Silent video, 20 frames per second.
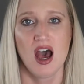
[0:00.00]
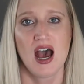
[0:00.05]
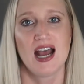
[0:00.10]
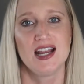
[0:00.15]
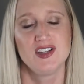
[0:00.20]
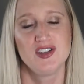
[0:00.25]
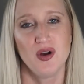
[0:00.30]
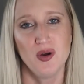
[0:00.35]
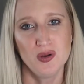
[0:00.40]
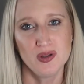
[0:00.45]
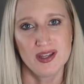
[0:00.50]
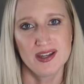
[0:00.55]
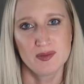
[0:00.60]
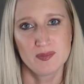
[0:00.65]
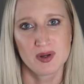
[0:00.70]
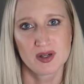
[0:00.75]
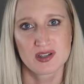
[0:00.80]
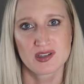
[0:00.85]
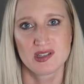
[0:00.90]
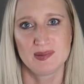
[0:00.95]
I don't like
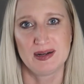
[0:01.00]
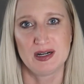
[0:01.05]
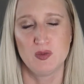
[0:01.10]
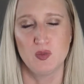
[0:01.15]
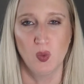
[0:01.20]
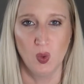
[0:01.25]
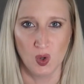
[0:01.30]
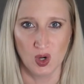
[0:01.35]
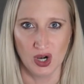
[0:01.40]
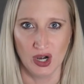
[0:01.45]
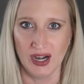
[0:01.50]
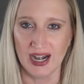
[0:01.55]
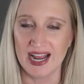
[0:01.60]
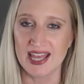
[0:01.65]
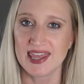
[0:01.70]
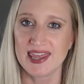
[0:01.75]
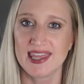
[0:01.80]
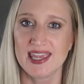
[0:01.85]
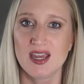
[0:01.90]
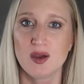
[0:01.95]
books about war,
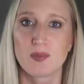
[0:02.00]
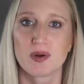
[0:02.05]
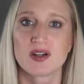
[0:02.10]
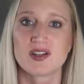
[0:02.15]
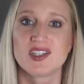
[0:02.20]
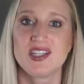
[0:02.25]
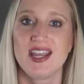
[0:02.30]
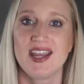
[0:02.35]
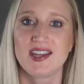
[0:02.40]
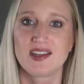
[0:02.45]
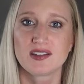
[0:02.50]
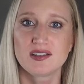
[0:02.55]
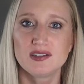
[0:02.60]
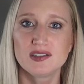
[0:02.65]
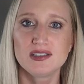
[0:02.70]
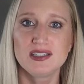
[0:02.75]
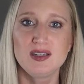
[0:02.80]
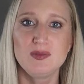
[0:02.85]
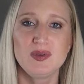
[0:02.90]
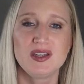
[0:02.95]
I think
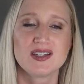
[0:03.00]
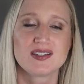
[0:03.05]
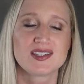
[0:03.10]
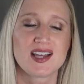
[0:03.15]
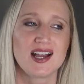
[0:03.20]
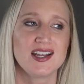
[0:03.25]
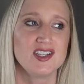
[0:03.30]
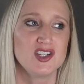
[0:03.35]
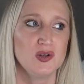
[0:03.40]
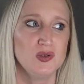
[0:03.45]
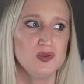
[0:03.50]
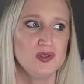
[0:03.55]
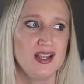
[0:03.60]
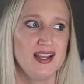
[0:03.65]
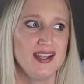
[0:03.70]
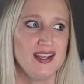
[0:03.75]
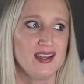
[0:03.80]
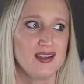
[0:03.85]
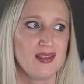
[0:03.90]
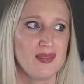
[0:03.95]
particularly because I don't
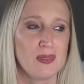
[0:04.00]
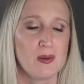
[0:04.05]
like